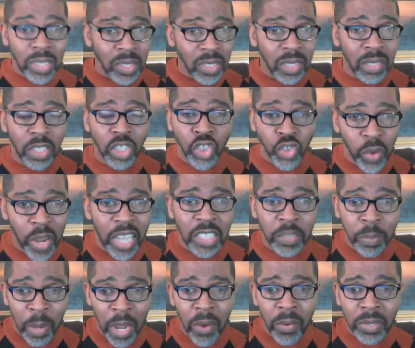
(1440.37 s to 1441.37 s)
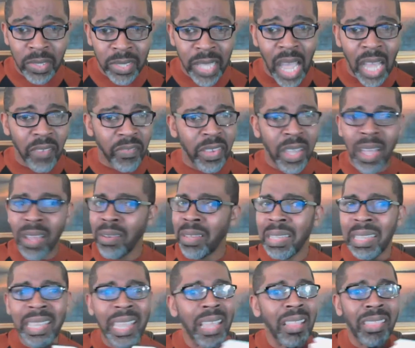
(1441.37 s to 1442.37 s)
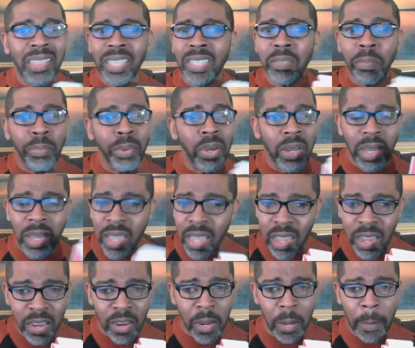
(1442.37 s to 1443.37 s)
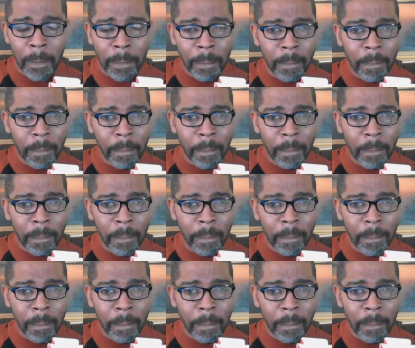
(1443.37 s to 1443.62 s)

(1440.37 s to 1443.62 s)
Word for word: to see the transparent side of Cutler. Get this book here.